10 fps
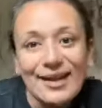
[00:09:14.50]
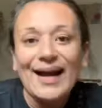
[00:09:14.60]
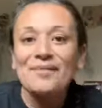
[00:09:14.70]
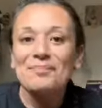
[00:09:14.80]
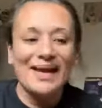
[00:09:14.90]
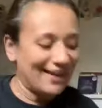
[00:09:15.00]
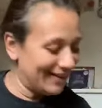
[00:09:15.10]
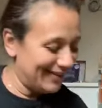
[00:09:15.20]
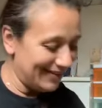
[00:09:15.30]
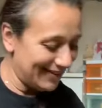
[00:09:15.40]
I'm back.
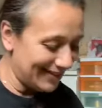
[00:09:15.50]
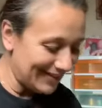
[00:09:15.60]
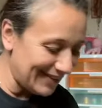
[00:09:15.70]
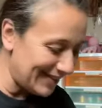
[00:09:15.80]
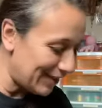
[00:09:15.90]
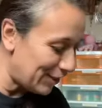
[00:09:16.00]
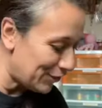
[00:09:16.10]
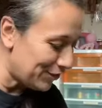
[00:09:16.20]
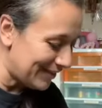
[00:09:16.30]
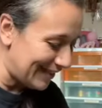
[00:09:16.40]
The
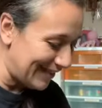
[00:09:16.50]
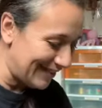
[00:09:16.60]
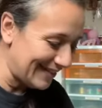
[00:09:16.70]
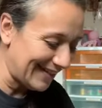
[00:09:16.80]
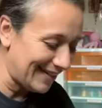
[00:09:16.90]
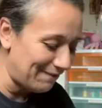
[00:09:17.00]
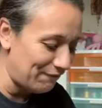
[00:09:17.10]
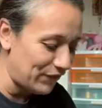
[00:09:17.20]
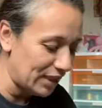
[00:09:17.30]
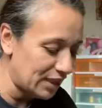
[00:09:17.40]
other thing that I
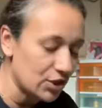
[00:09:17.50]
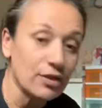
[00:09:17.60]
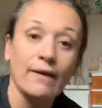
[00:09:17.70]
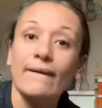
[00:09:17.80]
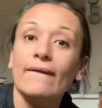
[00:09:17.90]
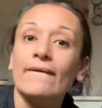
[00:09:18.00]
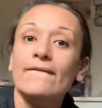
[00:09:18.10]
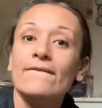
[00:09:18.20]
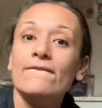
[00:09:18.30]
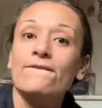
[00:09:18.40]
finished,
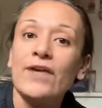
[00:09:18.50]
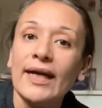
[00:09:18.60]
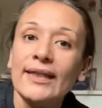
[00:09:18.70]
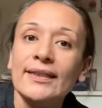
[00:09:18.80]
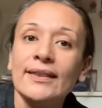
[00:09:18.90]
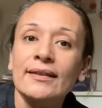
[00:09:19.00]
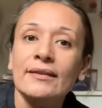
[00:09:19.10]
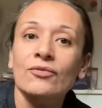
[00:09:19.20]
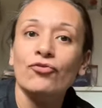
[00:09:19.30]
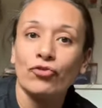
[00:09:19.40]
Fina
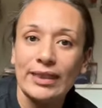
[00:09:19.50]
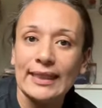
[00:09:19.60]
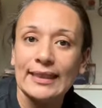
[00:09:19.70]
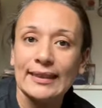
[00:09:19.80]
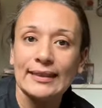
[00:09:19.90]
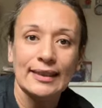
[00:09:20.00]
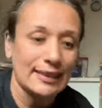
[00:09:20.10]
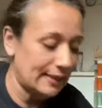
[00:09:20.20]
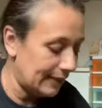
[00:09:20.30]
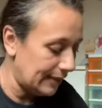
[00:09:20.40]
freaking
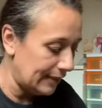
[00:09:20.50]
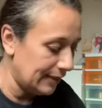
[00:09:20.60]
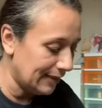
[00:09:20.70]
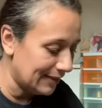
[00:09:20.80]
Lee,